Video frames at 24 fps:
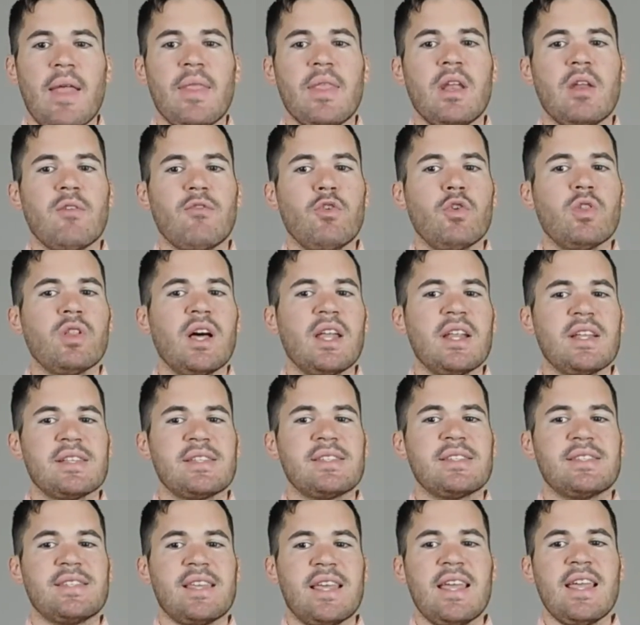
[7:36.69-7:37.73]
And then if you let it
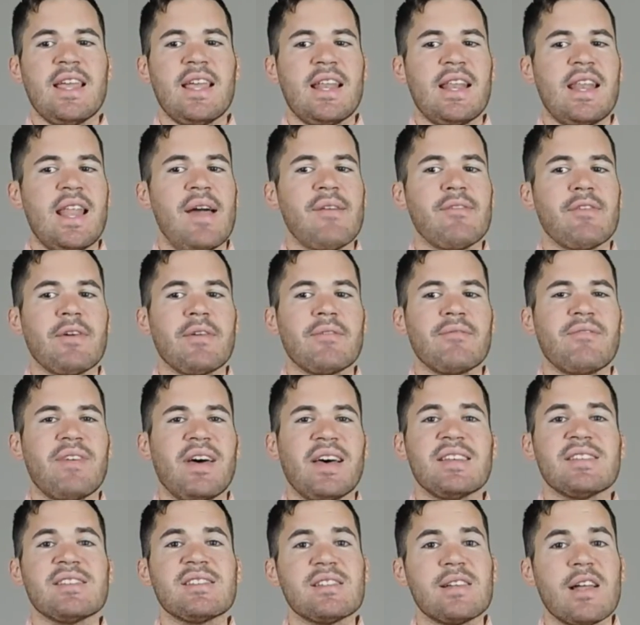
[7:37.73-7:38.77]
sit and never
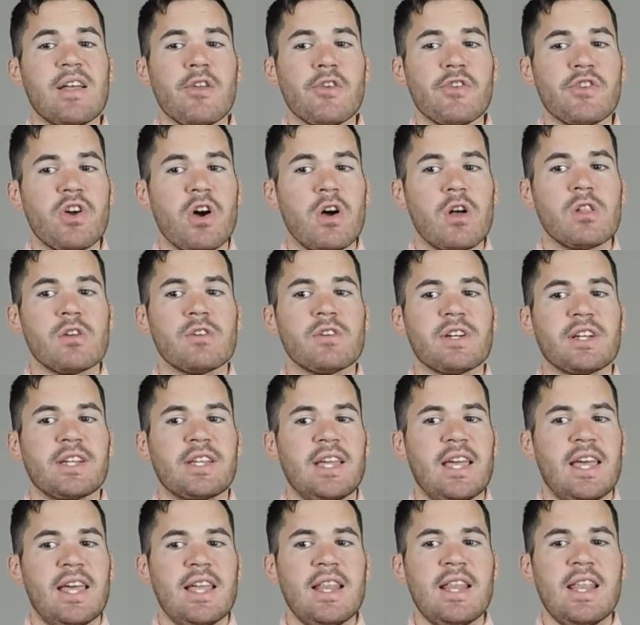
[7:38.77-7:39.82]
invest another dollar
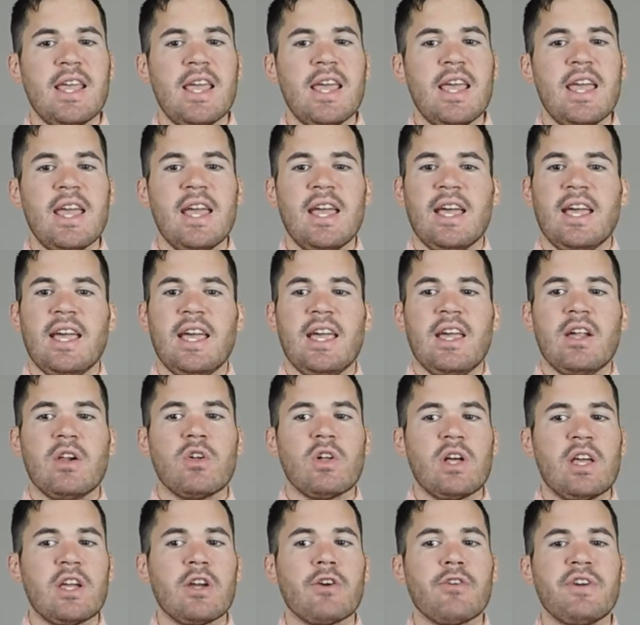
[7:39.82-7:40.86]
again, it'll
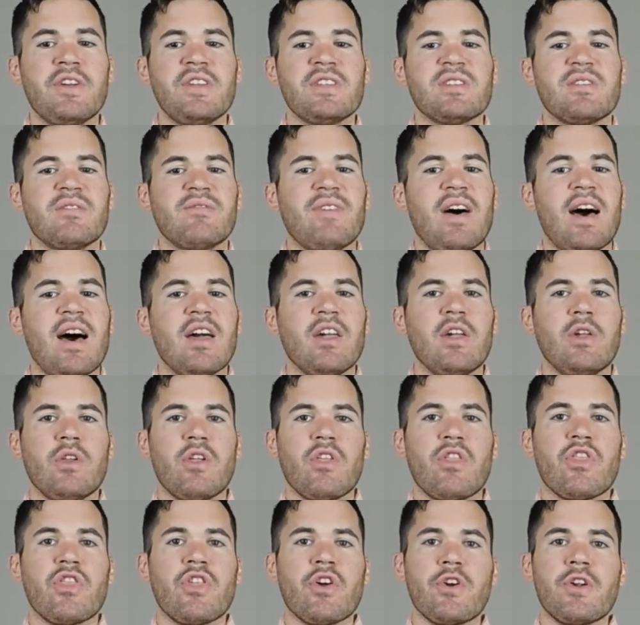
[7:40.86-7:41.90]
increase in value to
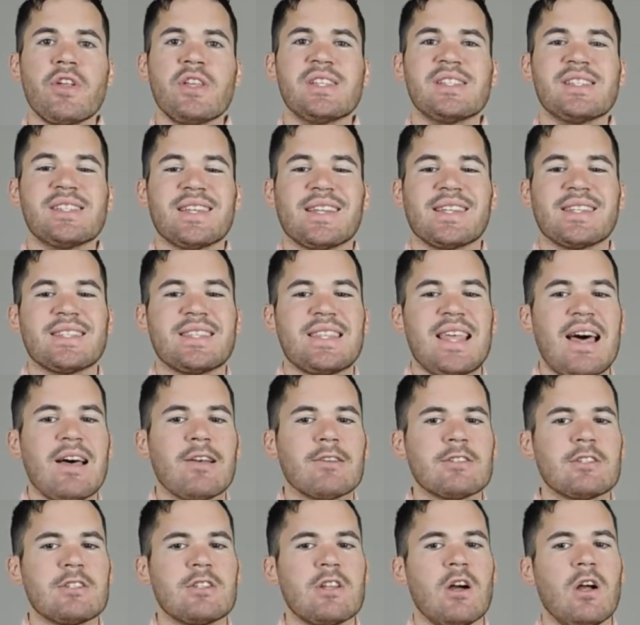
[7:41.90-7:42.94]

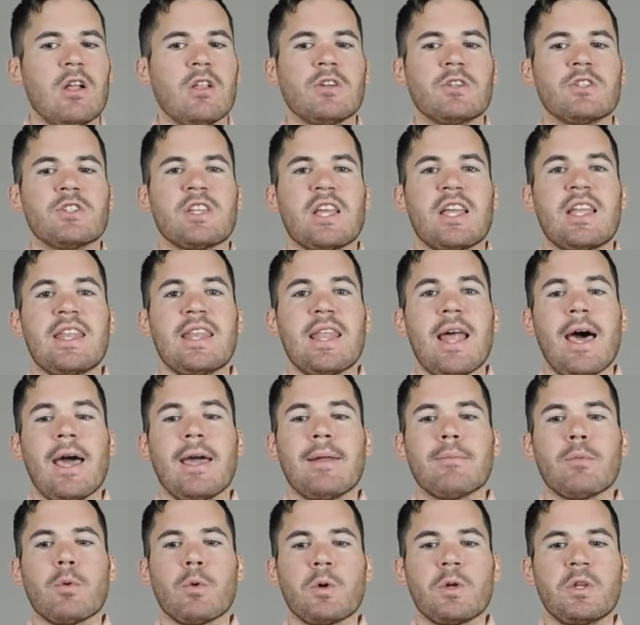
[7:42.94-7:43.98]
$36,000 in
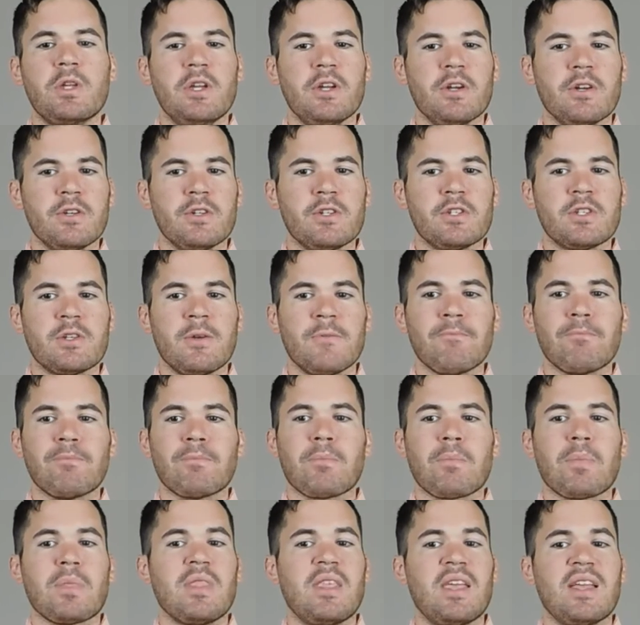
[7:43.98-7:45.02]
9 more years,
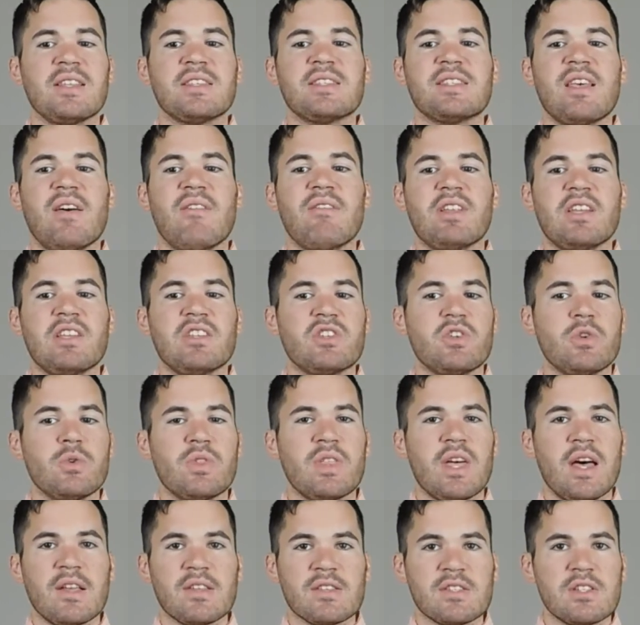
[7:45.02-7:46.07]
then
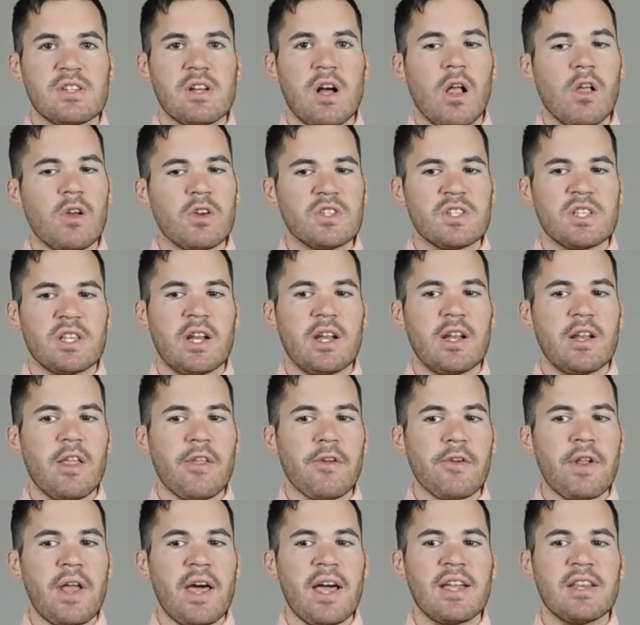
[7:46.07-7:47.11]
$72,000 in
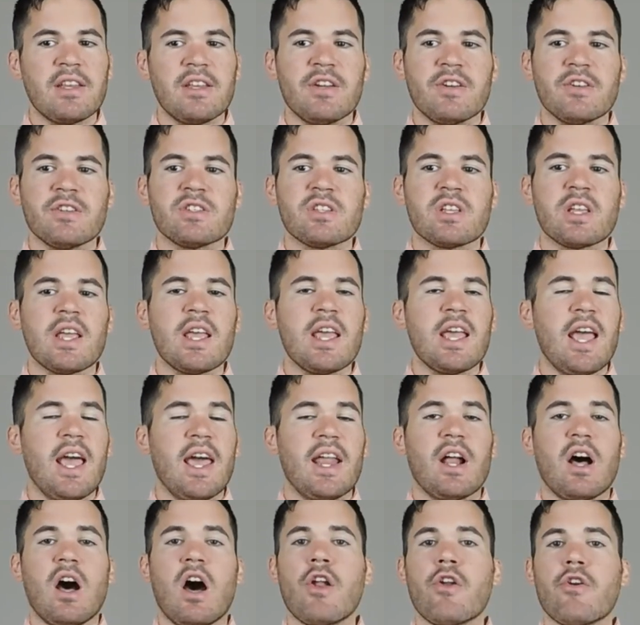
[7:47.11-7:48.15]
another 9 years,
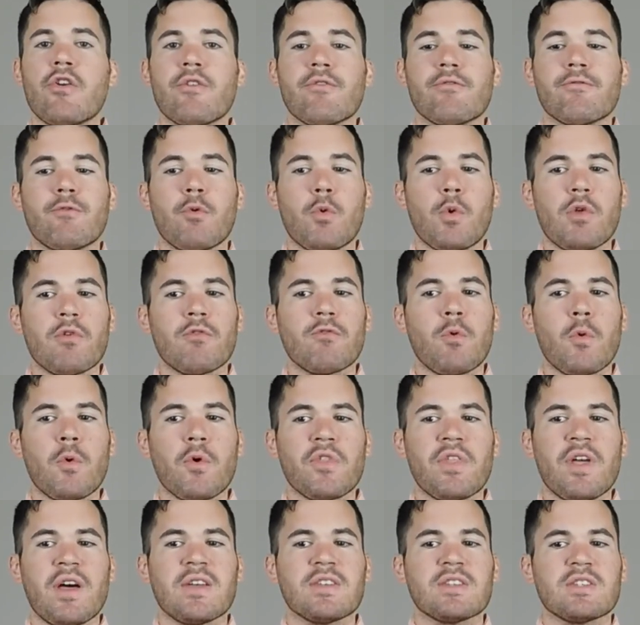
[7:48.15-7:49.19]
and
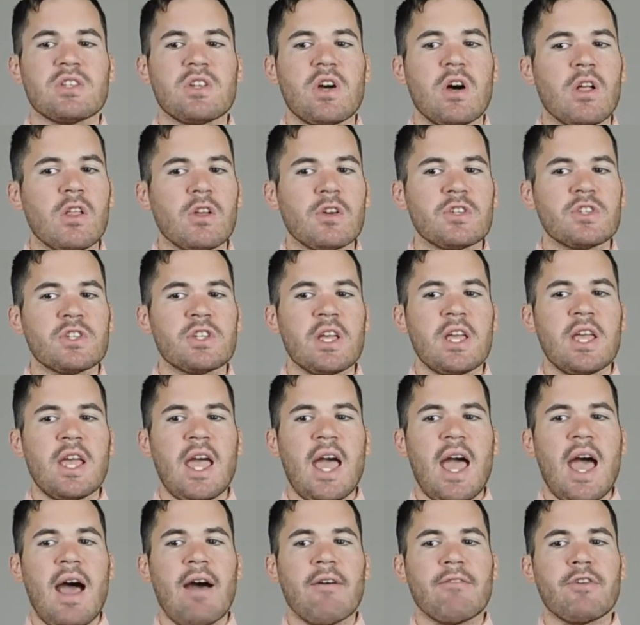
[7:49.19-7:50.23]
$144,000
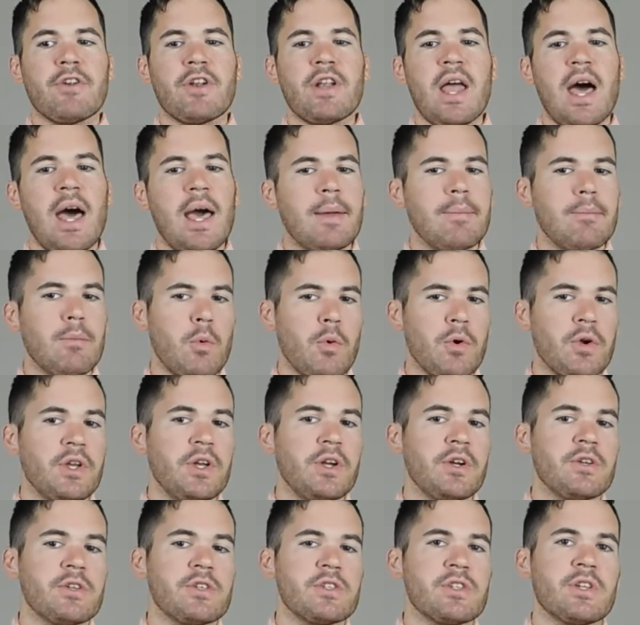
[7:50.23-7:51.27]
after 9 more
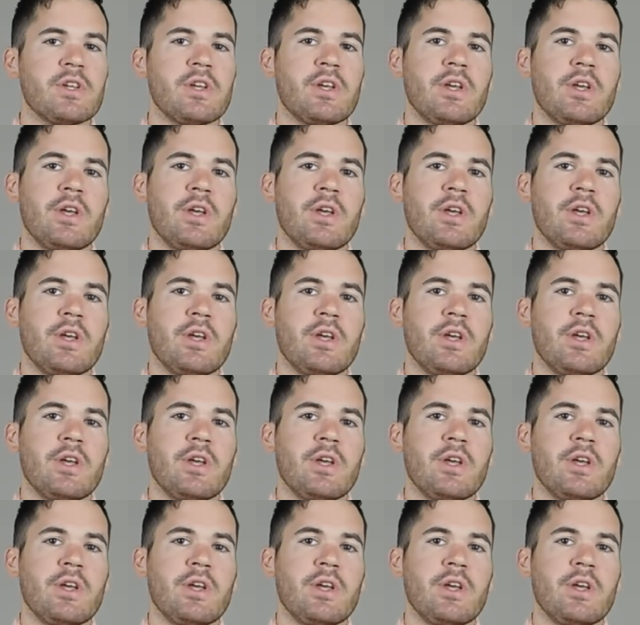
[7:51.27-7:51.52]
years.